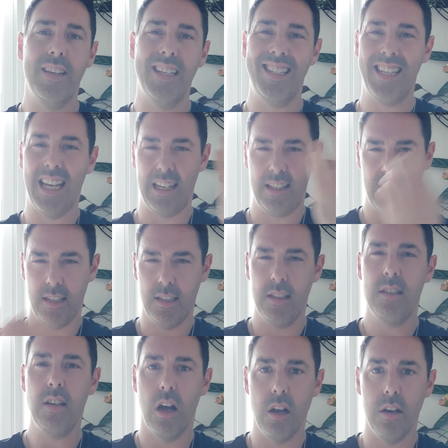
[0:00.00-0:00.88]
the setting
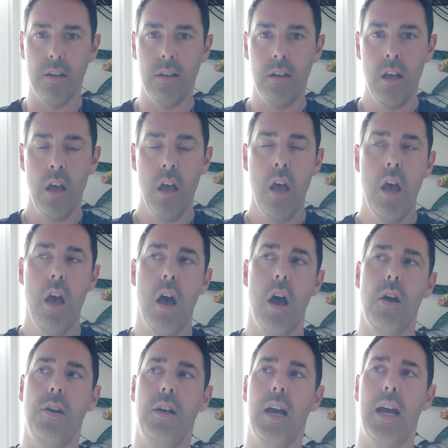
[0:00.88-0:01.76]
sun,
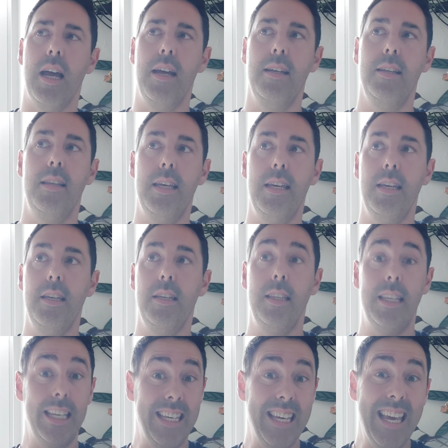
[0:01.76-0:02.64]
okay,
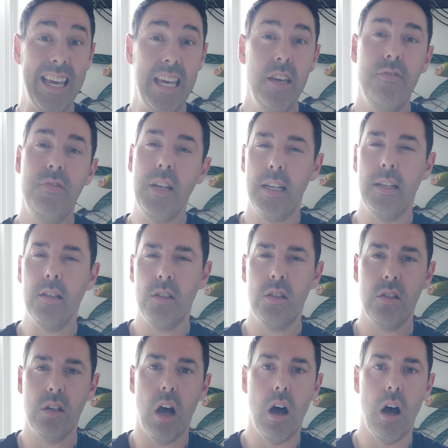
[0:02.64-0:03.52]
the evening
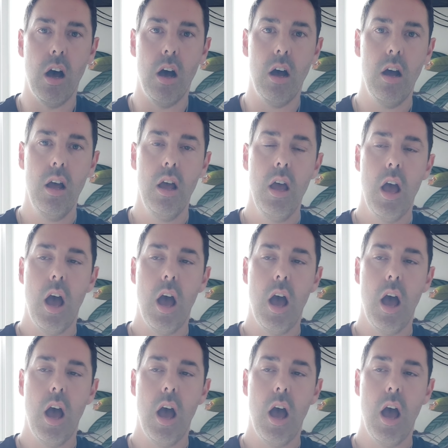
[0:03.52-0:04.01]
star.